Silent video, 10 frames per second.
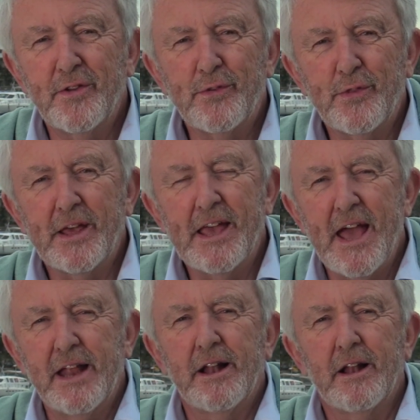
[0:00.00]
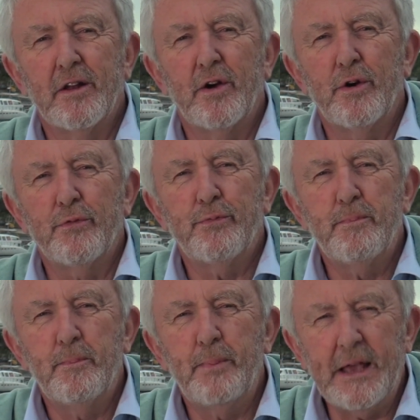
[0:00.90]
is the candle of
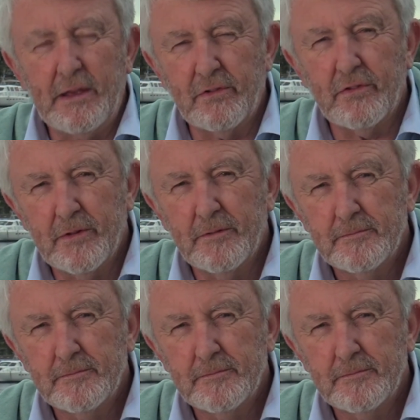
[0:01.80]
peace.